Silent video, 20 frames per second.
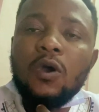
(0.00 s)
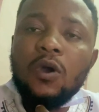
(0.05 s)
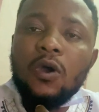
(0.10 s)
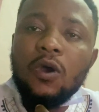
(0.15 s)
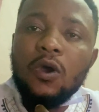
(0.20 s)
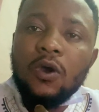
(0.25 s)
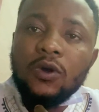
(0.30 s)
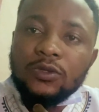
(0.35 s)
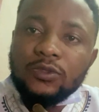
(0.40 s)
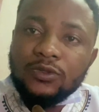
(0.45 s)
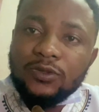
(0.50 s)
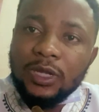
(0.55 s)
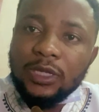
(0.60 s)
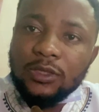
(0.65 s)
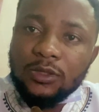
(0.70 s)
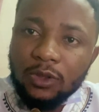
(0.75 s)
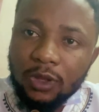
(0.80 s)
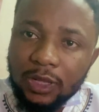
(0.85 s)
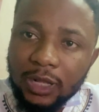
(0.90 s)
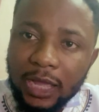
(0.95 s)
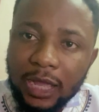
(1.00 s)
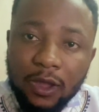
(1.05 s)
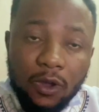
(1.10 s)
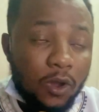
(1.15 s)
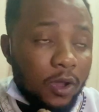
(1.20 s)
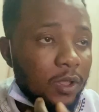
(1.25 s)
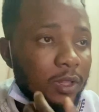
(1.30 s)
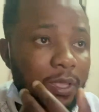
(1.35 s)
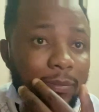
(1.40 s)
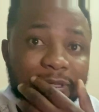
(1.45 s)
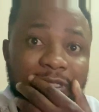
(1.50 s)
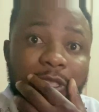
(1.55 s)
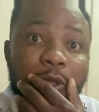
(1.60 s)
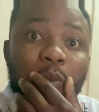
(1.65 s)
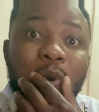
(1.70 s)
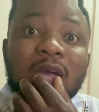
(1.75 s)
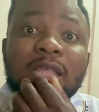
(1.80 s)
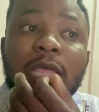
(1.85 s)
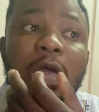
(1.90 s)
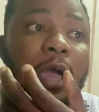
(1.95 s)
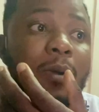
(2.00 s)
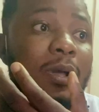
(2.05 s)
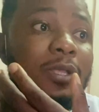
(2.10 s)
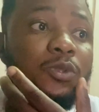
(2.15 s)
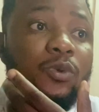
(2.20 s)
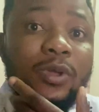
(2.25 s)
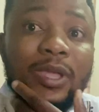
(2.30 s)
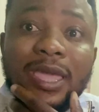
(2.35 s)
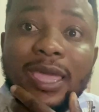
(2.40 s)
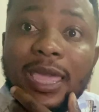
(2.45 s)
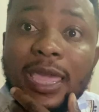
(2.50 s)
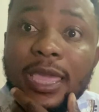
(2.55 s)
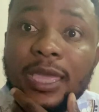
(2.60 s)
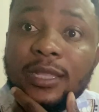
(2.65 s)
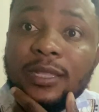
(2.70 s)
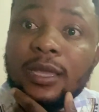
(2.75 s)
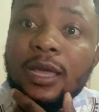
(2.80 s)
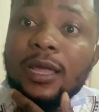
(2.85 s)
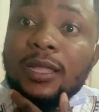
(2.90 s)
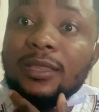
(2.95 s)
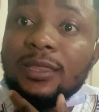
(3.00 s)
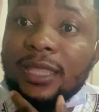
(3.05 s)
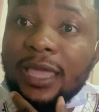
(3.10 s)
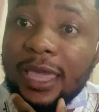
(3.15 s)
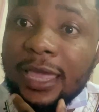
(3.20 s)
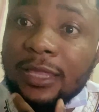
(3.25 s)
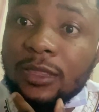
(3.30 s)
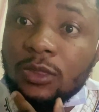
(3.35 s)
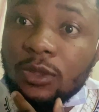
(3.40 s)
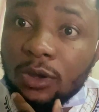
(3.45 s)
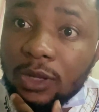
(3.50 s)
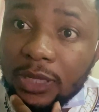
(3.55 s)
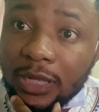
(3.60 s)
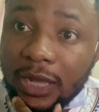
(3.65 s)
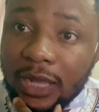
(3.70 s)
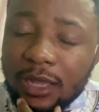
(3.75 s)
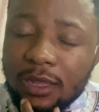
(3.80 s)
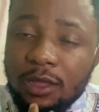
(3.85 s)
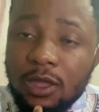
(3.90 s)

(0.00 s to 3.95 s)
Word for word: hundred dollar or let me say one hour to earn ten dollar